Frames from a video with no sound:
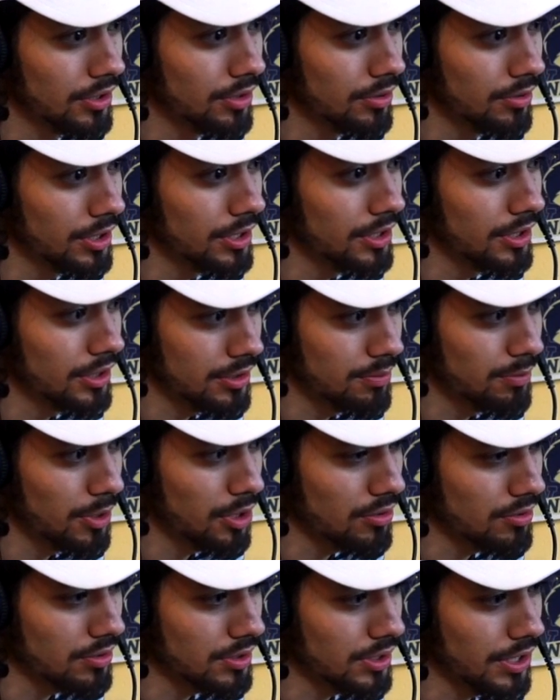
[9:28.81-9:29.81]
get
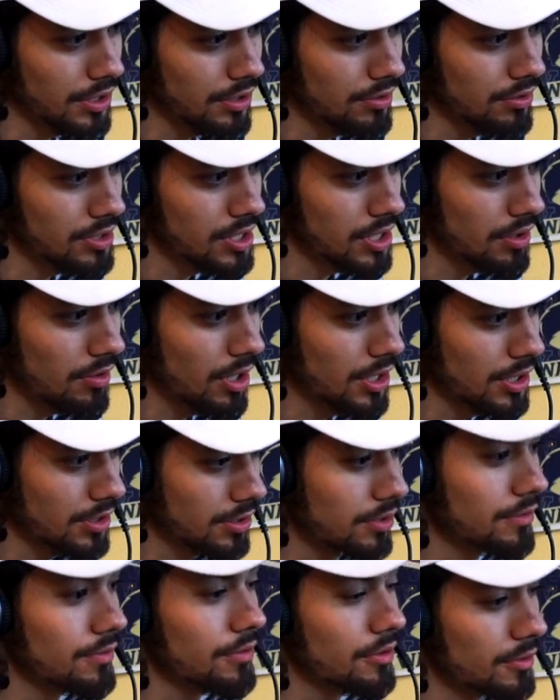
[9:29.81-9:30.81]
exposed, like you'll get
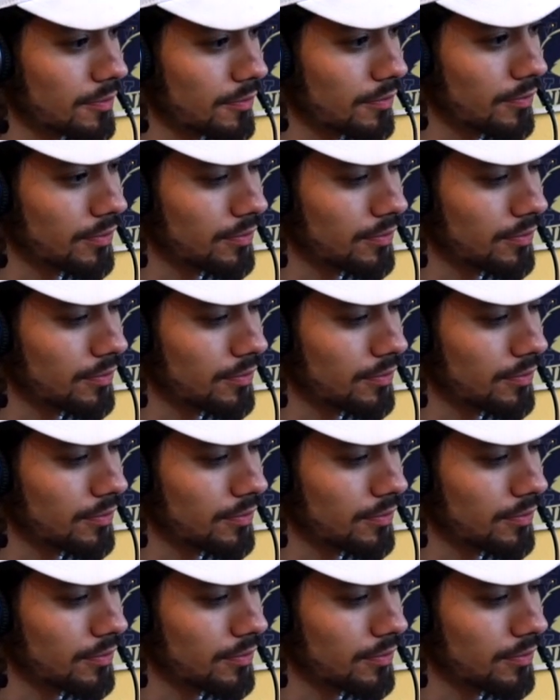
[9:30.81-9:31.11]
crossed over and